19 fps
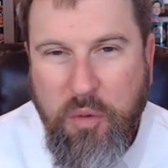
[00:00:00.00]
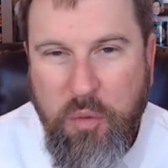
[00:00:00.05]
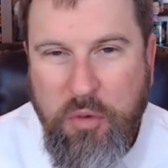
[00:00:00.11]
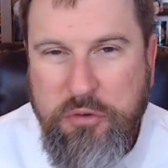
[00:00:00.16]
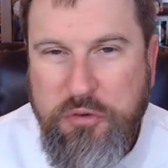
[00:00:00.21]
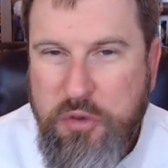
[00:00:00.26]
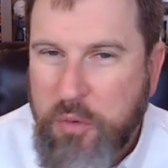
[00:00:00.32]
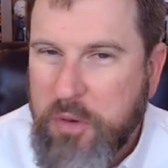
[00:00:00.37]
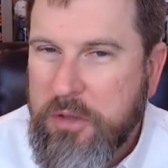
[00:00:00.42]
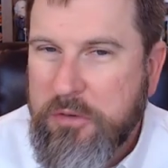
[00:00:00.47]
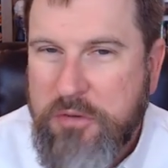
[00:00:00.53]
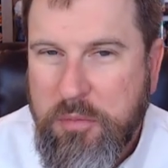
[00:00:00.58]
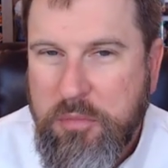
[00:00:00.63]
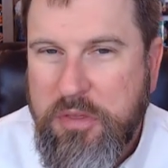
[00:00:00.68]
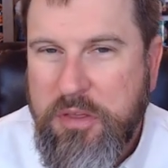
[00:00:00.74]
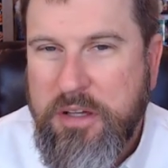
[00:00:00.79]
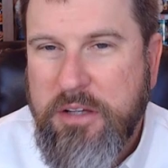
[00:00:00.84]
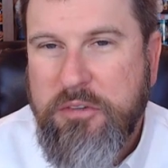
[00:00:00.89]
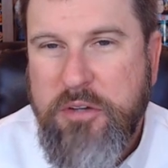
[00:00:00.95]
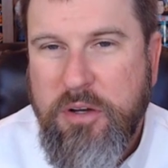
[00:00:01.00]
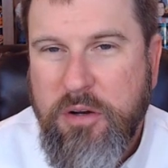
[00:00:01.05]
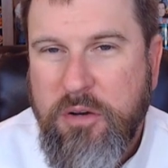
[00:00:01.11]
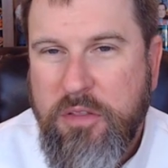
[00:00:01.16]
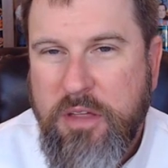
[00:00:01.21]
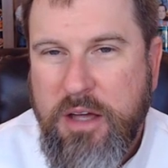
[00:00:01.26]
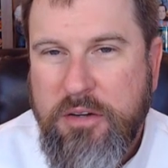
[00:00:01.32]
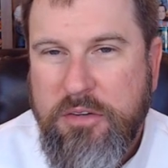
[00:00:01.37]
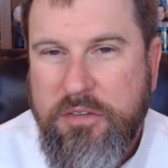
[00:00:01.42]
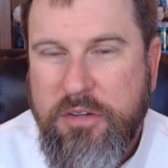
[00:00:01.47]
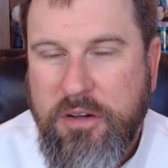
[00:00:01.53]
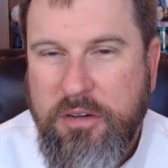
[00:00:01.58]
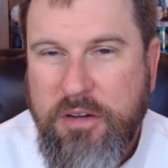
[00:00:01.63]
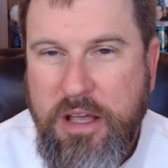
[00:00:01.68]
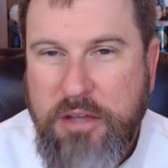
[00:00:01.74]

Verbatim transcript: was doing some things here that, uh,